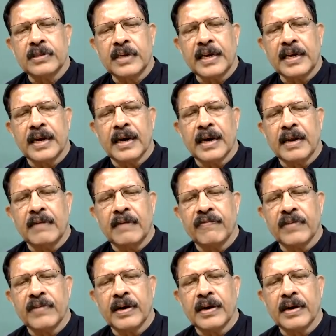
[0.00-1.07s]
3
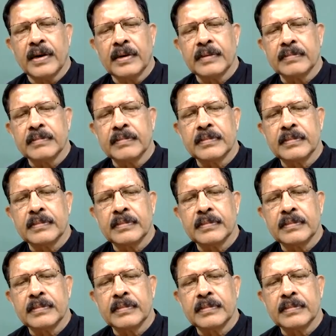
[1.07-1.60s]
alpha